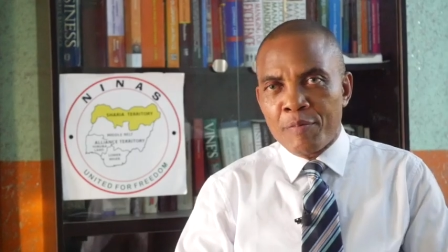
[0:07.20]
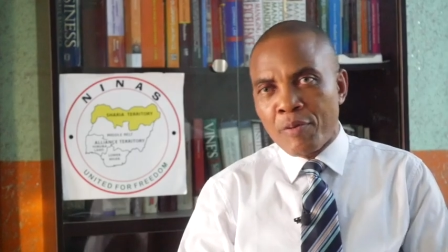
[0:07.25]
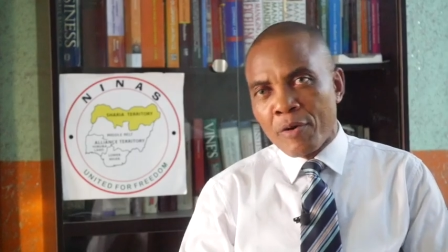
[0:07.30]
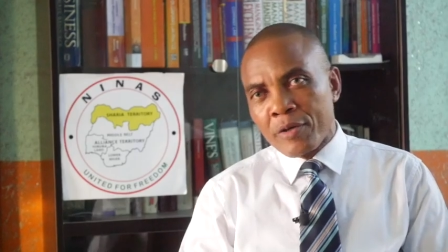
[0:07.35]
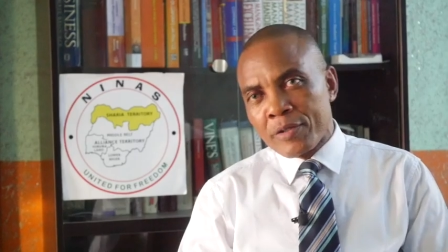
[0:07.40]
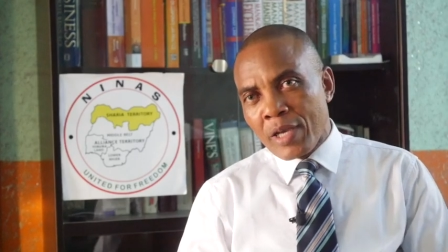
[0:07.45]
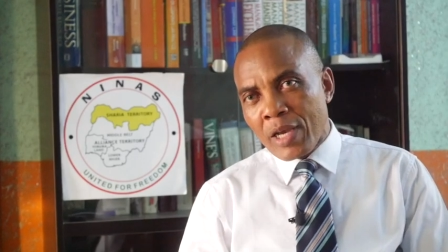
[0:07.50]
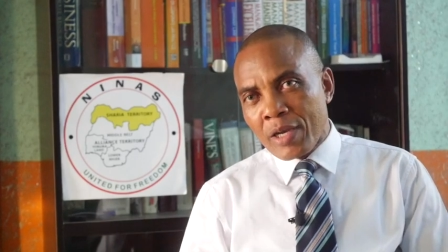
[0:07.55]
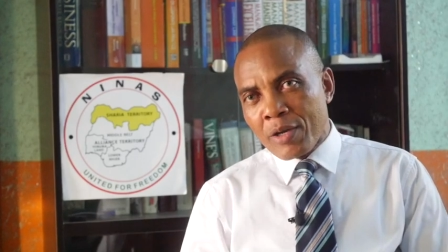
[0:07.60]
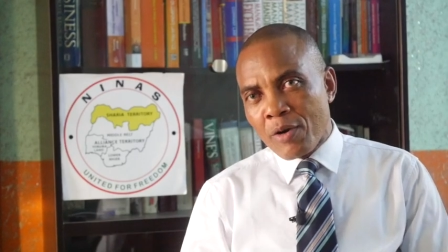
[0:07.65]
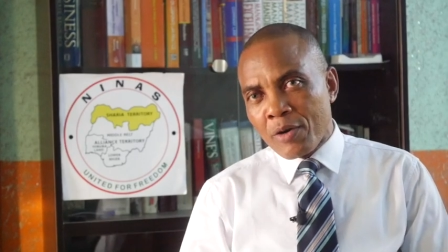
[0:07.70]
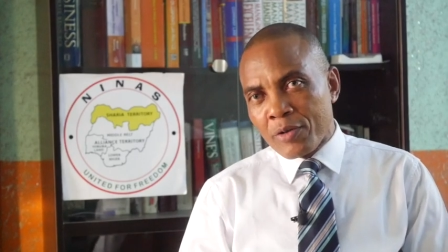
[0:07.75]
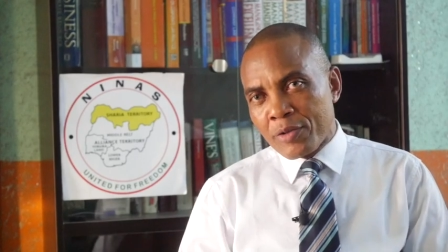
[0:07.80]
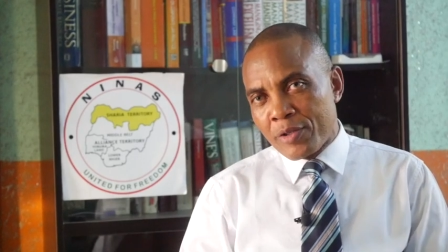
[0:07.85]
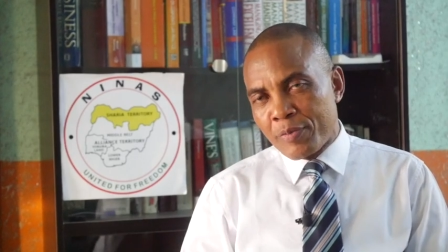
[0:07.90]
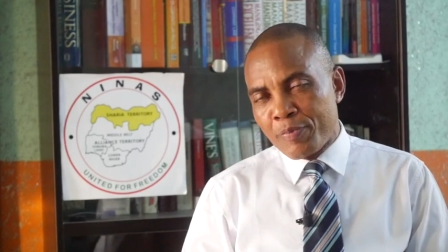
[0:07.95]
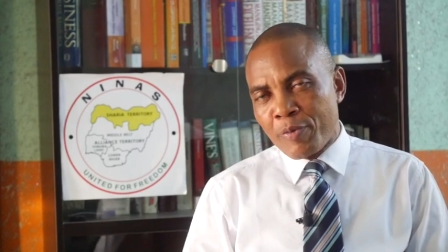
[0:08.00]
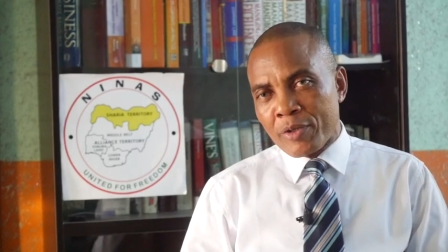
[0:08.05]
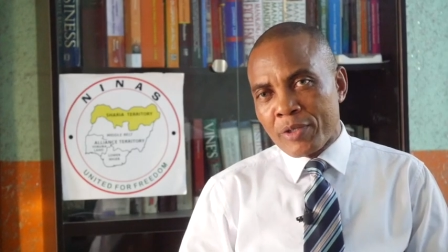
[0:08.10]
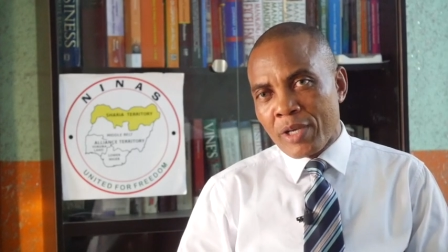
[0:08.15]
Port
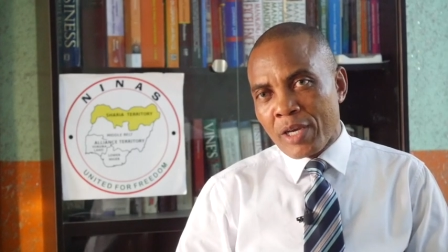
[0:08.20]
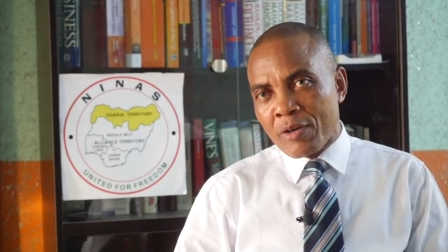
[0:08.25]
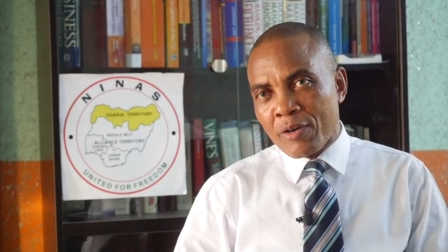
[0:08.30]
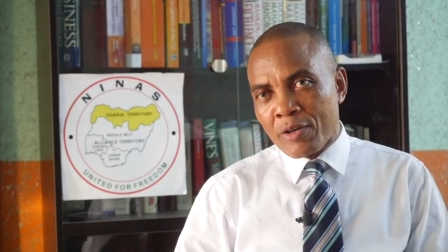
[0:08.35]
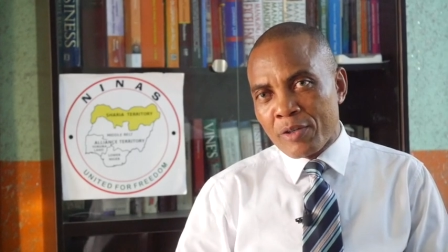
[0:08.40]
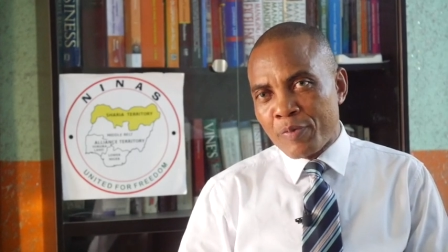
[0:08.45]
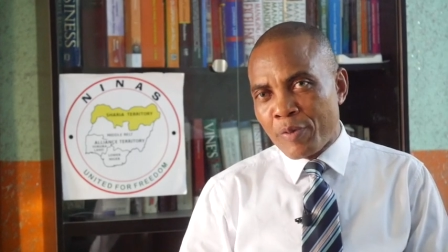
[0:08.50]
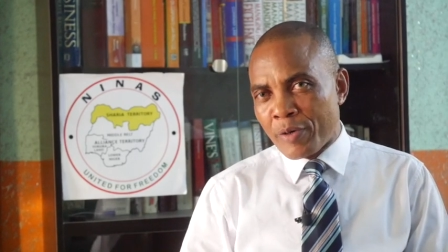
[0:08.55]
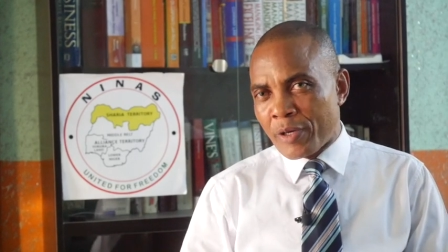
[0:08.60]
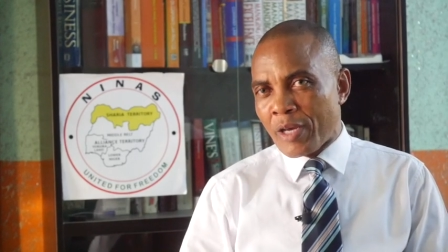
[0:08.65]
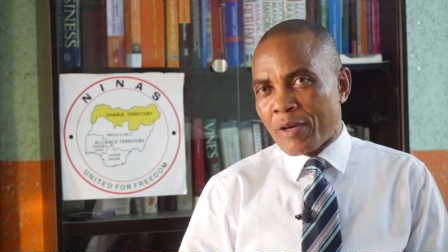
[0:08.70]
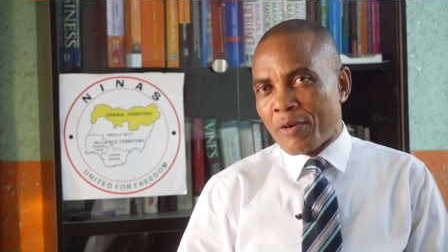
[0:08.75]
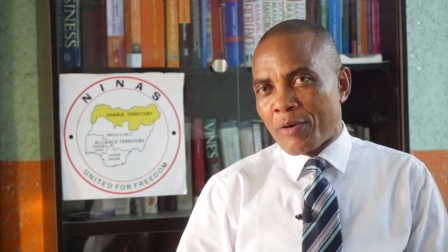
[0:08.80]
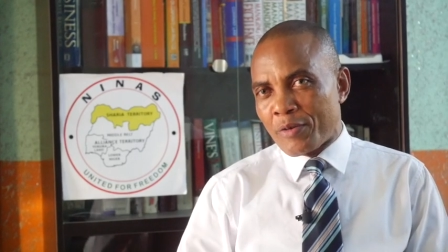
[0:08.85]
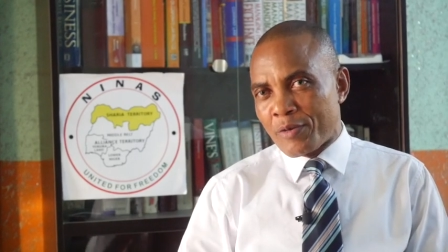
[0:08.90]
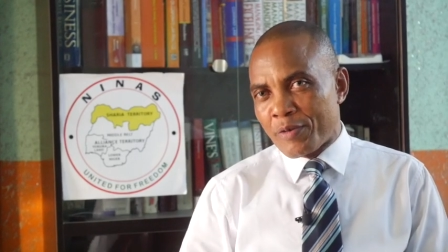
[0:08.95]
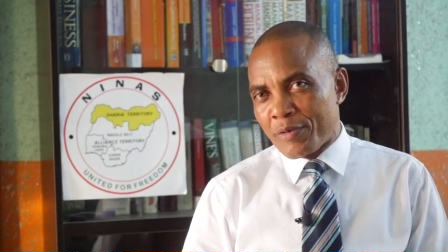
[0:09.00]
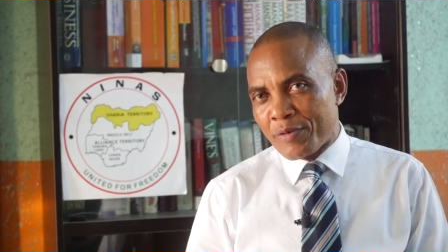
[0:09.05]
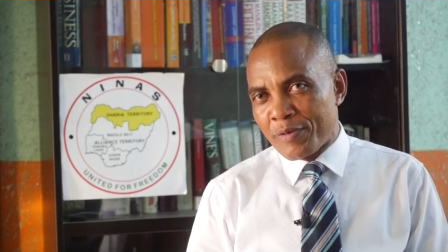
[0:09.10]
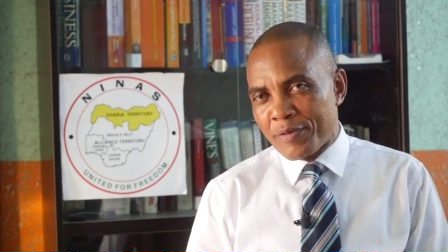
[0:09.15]
Harcourt,
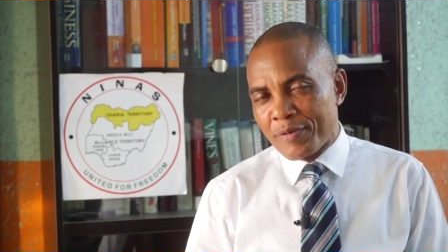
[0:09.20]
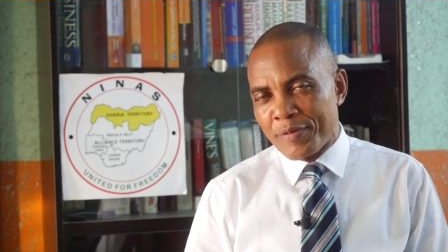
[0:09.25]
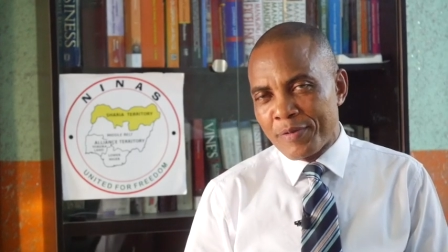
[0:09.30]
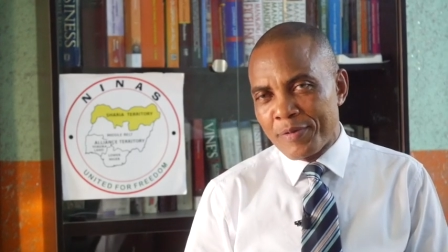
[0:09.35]
Port